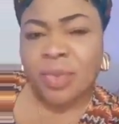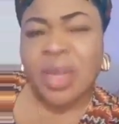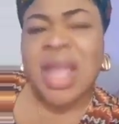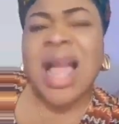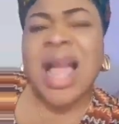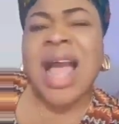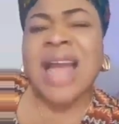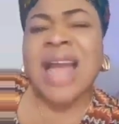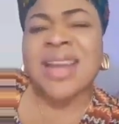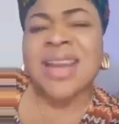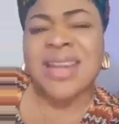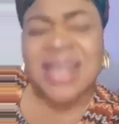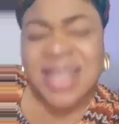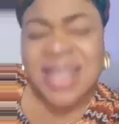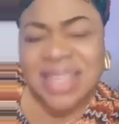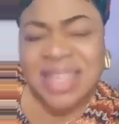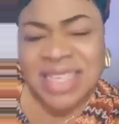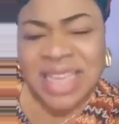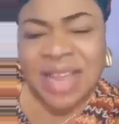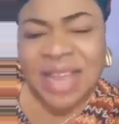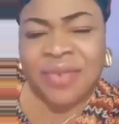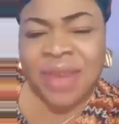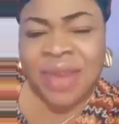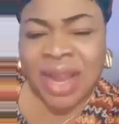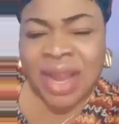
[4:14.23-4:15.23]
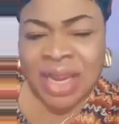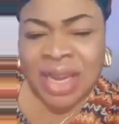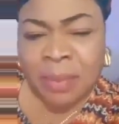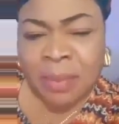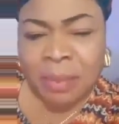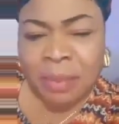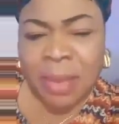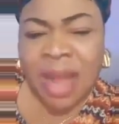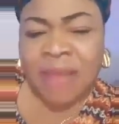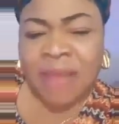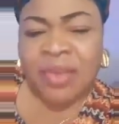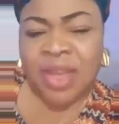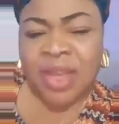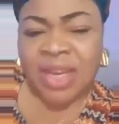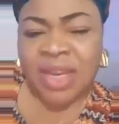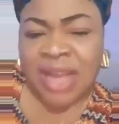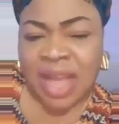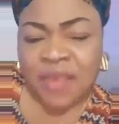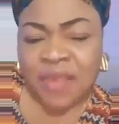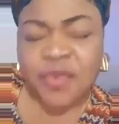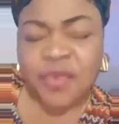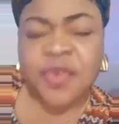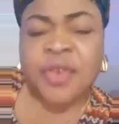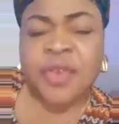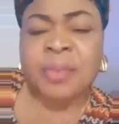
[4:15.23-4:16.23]
I need them and in my
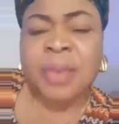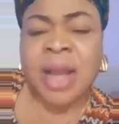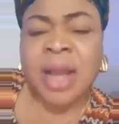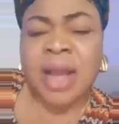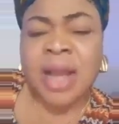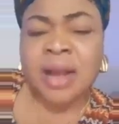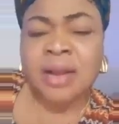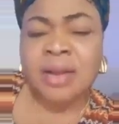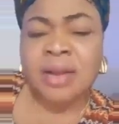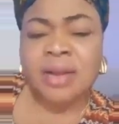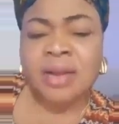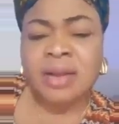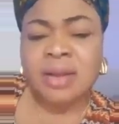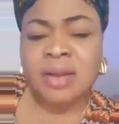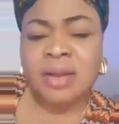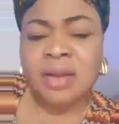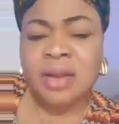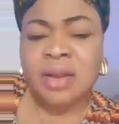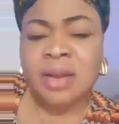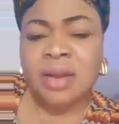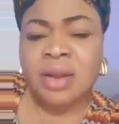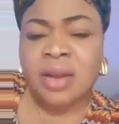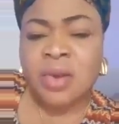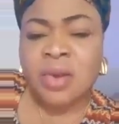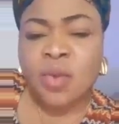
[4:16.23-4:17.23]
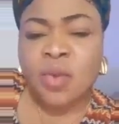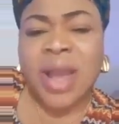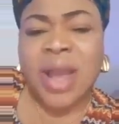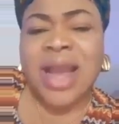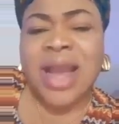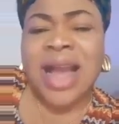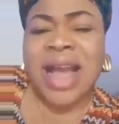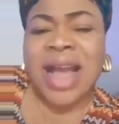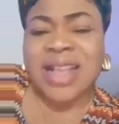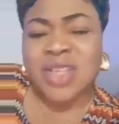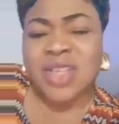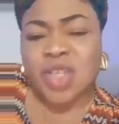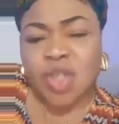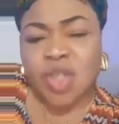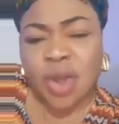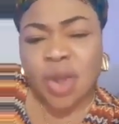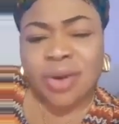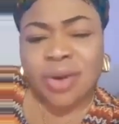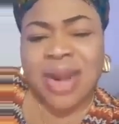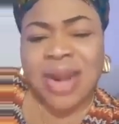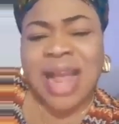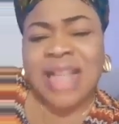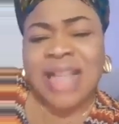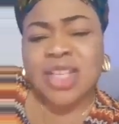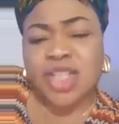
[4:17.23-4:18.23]
life, man. Where
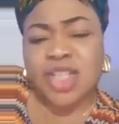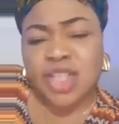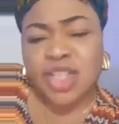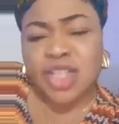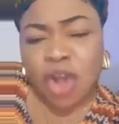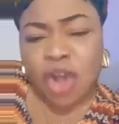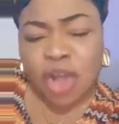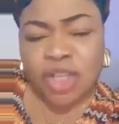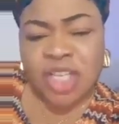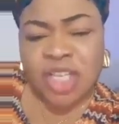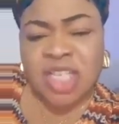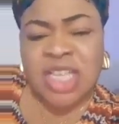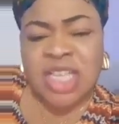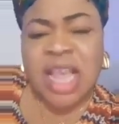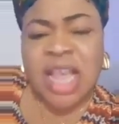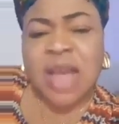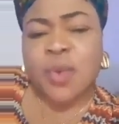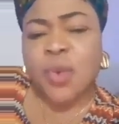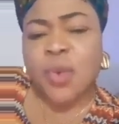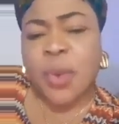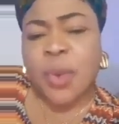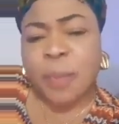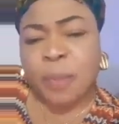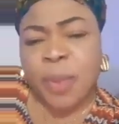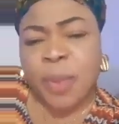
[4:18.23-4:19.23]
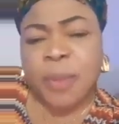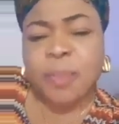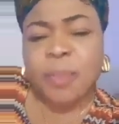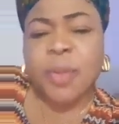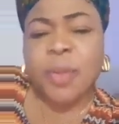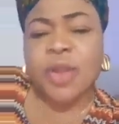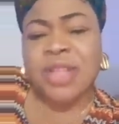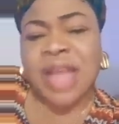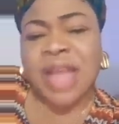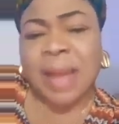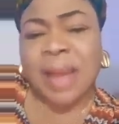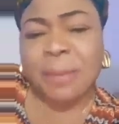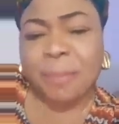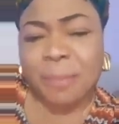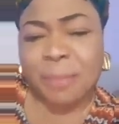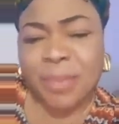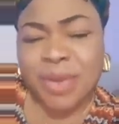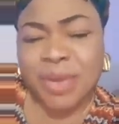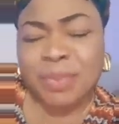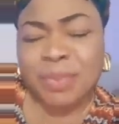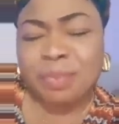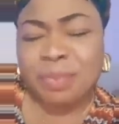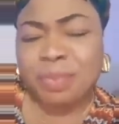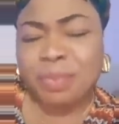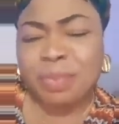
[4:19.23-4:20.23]
surround yourself with people
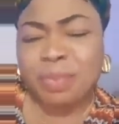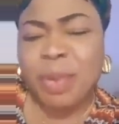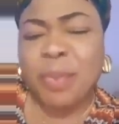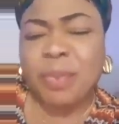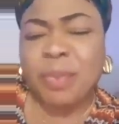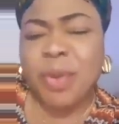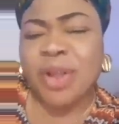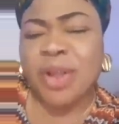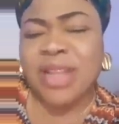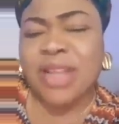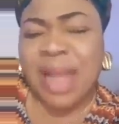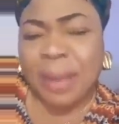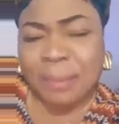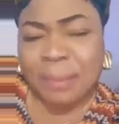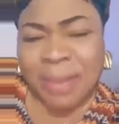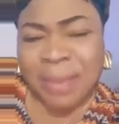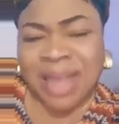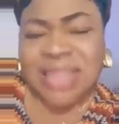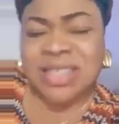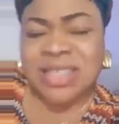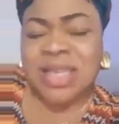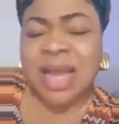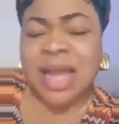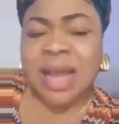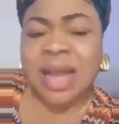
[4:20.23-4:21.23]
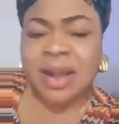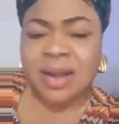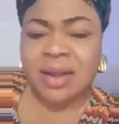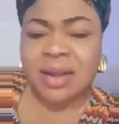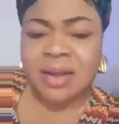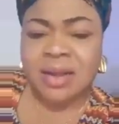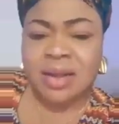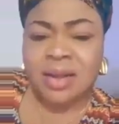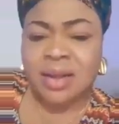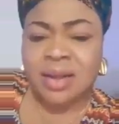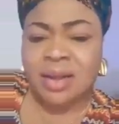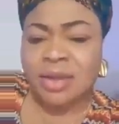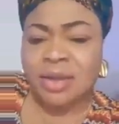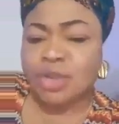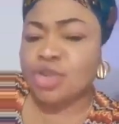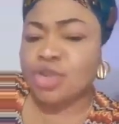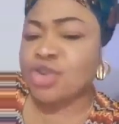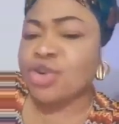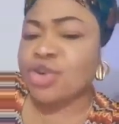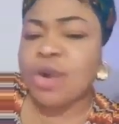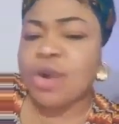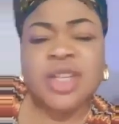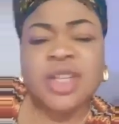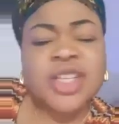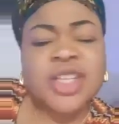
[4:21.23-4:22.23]
that matter.
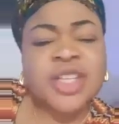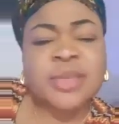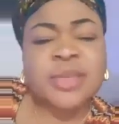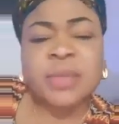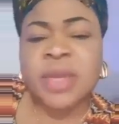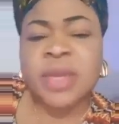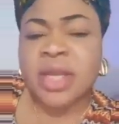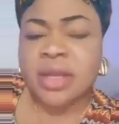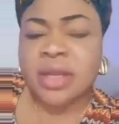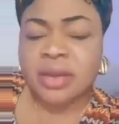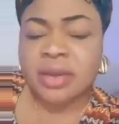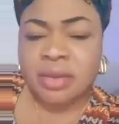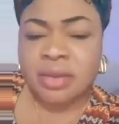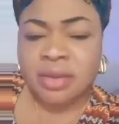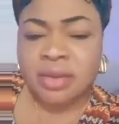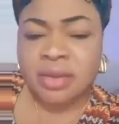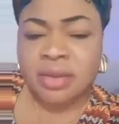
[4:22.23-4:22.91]
Trust me.